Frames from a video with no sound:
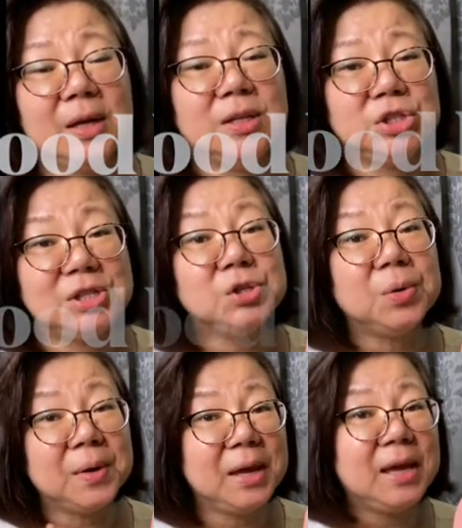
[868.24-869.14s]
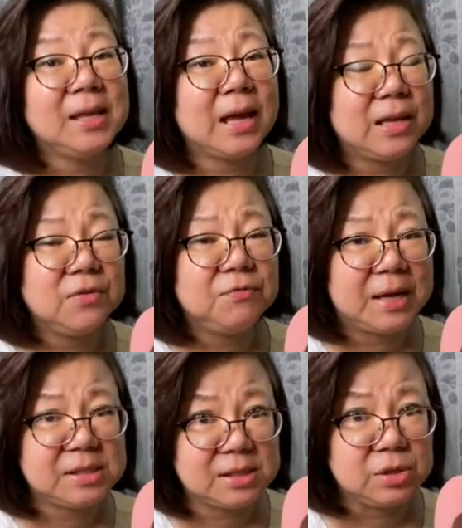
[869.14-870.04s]
Just go ahead and
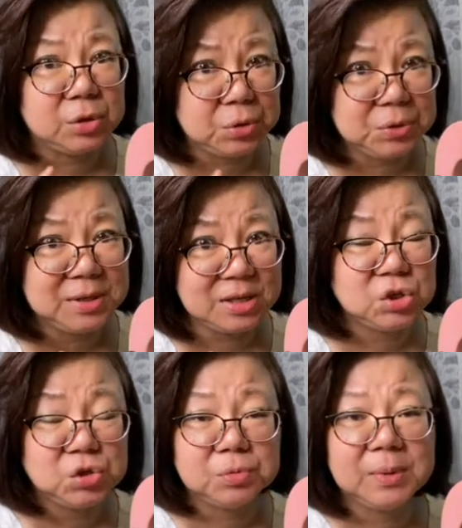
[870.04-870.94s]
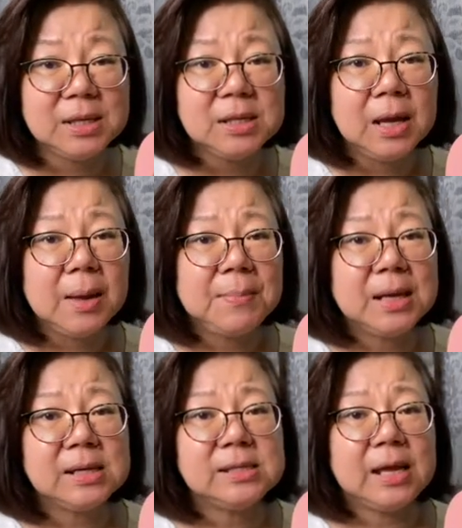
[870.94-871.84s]
invest in a good instrument
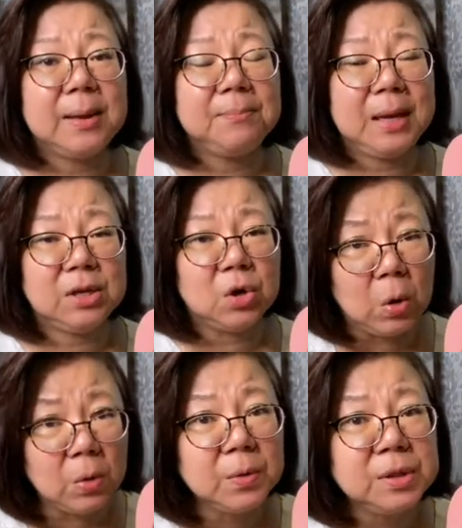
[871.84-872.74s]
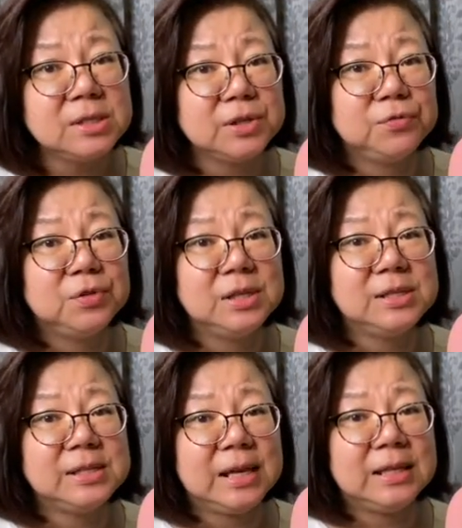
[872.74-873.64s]
because it made all the
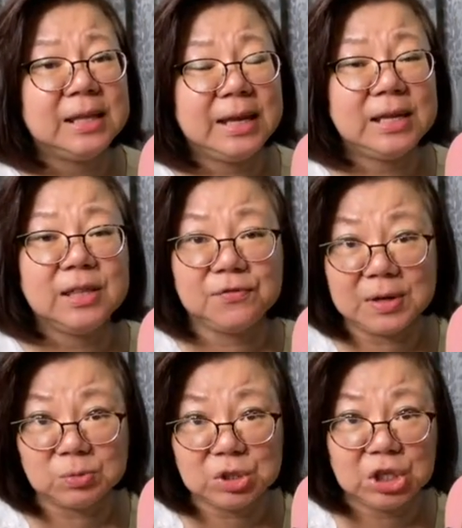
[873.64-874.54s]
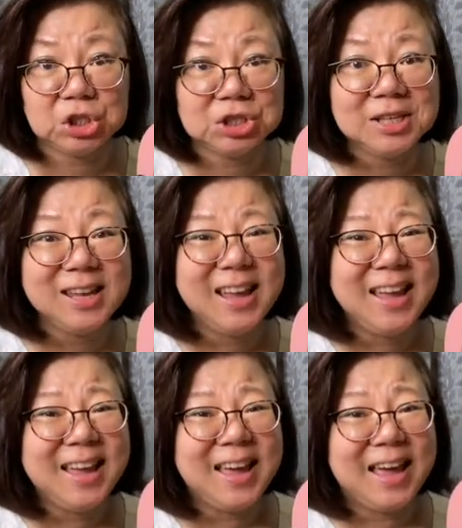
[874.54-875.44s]
difference in laying the foundation.
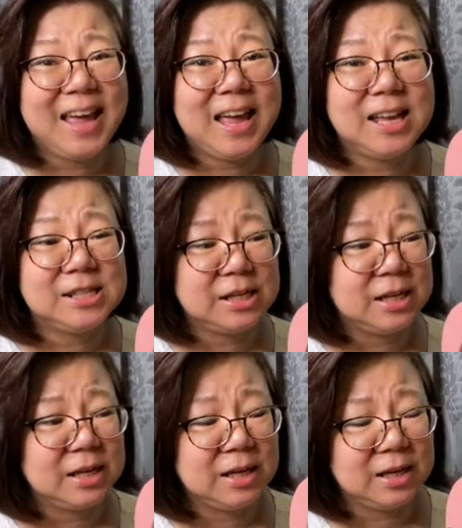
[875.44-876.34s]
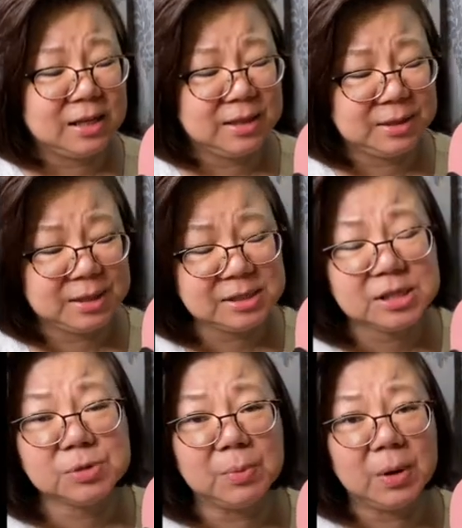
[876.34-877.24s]
And this
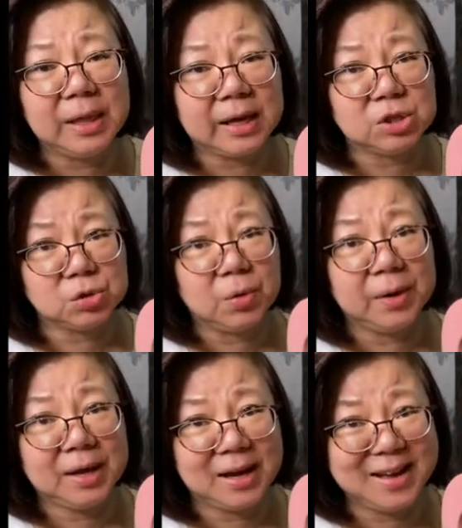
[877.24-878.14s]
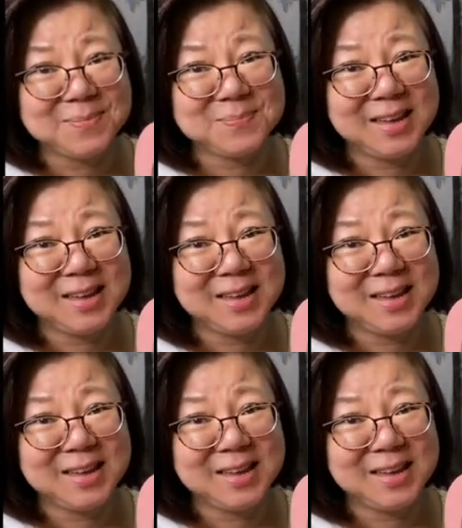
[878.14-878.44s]
is more like a toy harp,